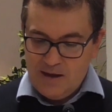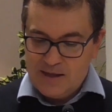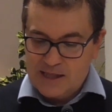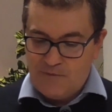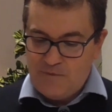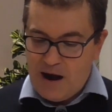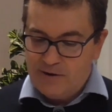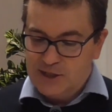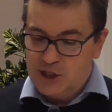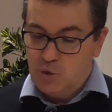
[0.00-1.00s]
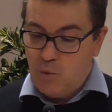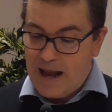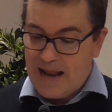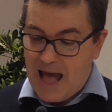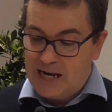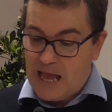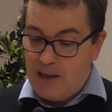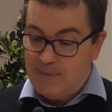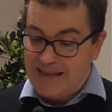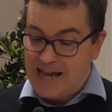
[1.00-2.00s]
that the Pharisees went out
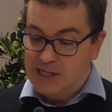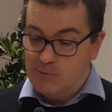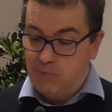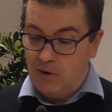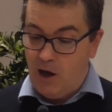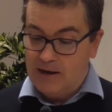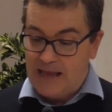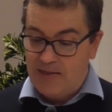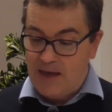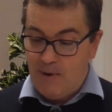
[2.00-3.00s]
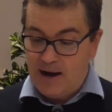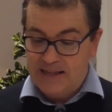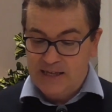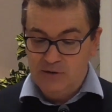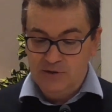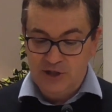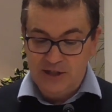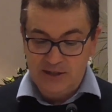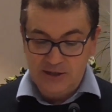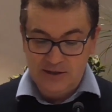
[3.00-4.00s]
and began to plot how they might kill
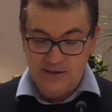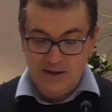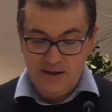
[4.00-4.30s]
Jesus.